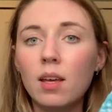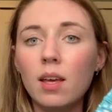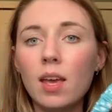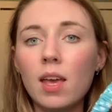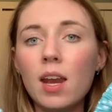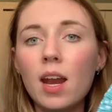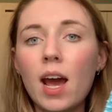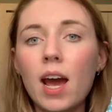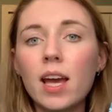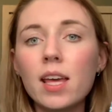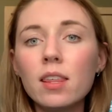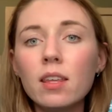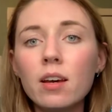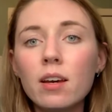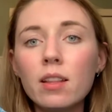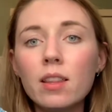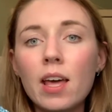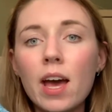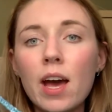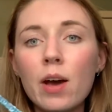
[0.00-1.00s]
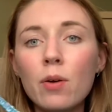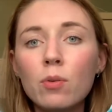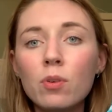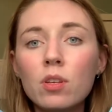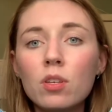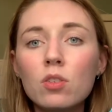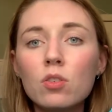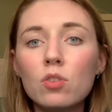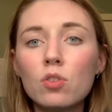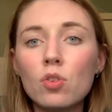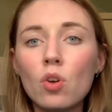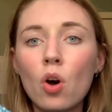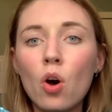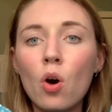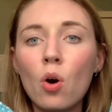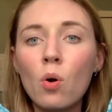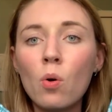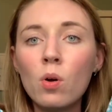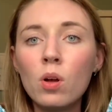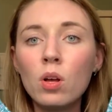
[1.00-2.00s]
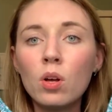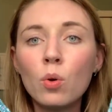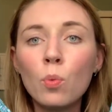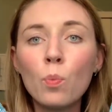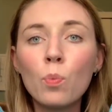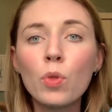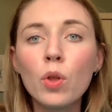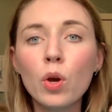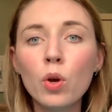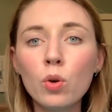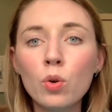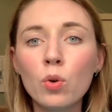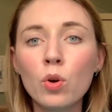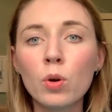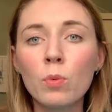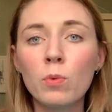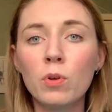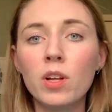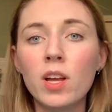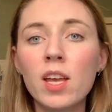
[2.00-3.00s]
And I thought that was so adorable.